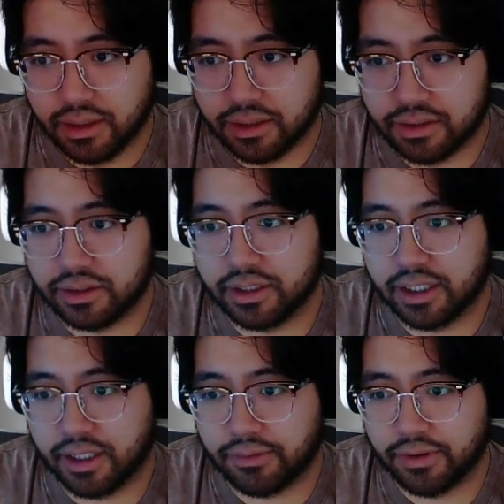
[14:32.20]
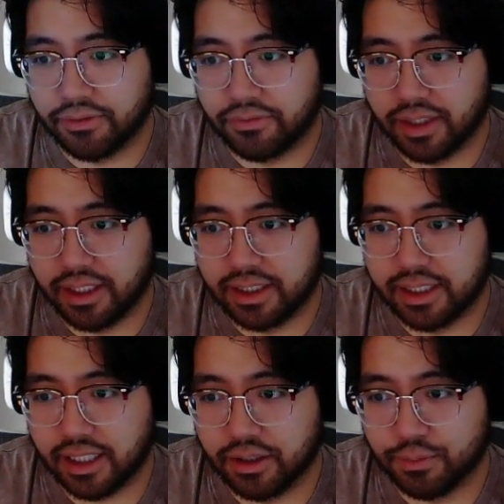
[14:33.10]
Searching top 3, revealing
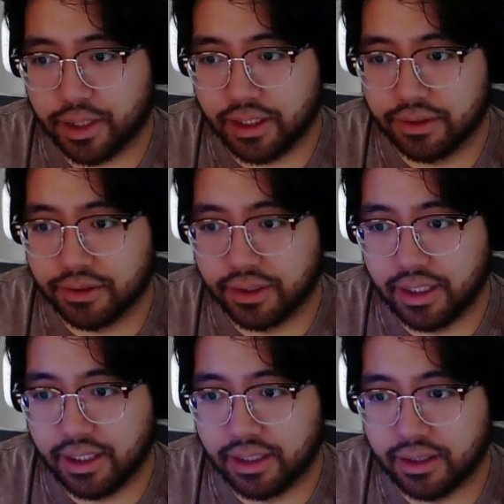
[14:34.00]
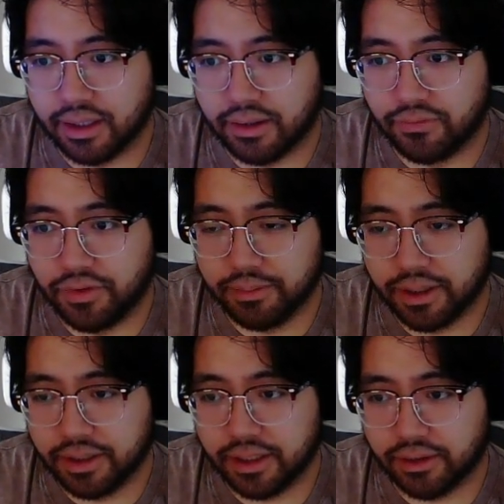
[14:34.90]
Dino, Pail, and
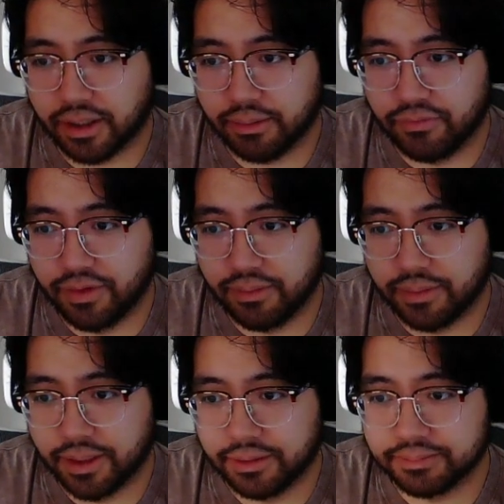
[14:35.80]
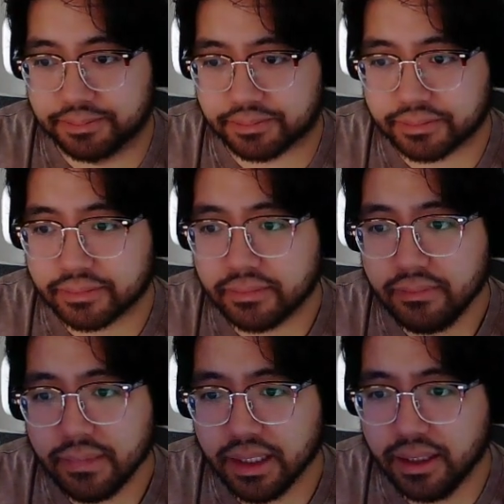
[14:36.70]
Vmon. I grab the Vmon.
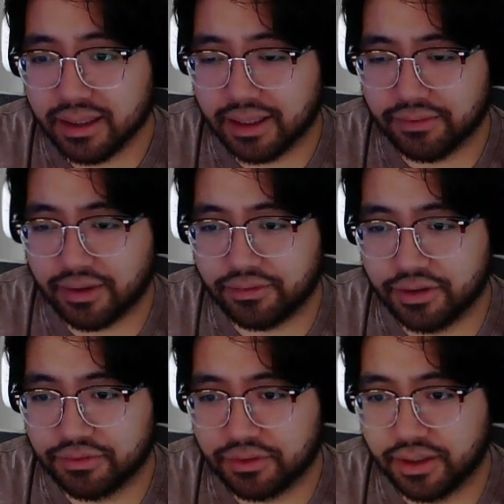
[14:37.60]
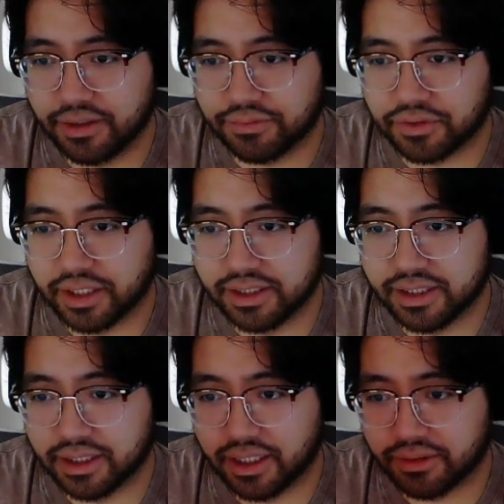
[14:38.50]
Can never have enough rookies
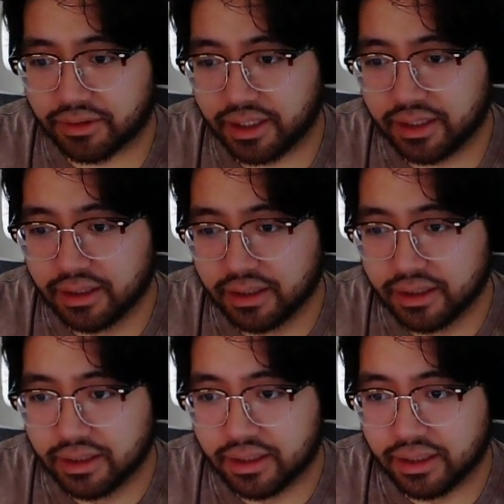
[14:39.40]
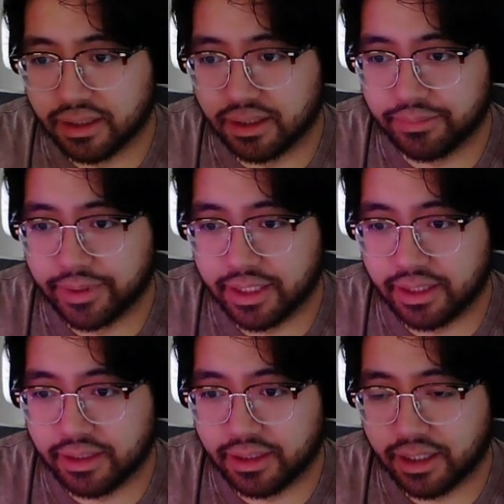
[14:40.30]
in the deck, right? And
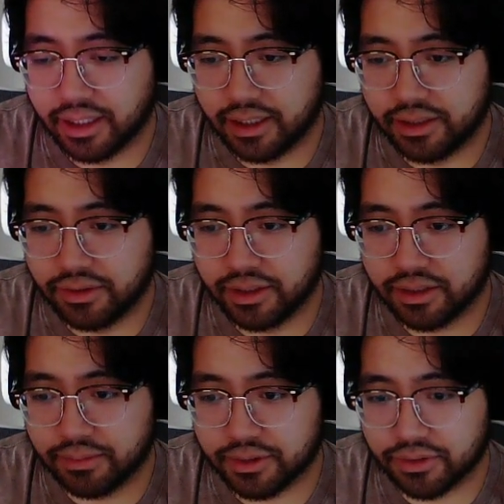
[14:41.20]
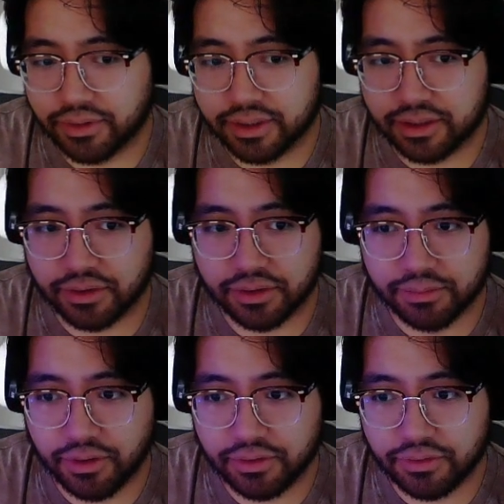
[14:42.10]
then I do end up just going to
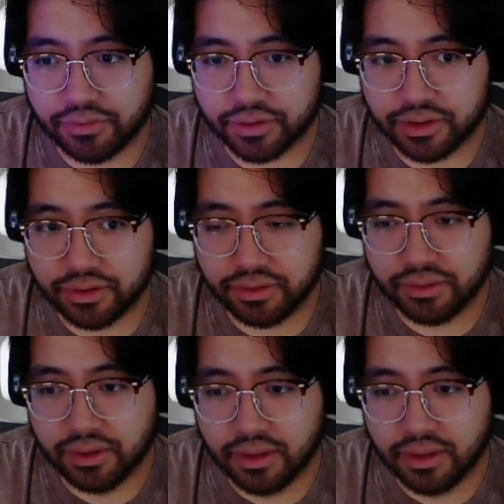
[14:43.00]
Togemogu for 2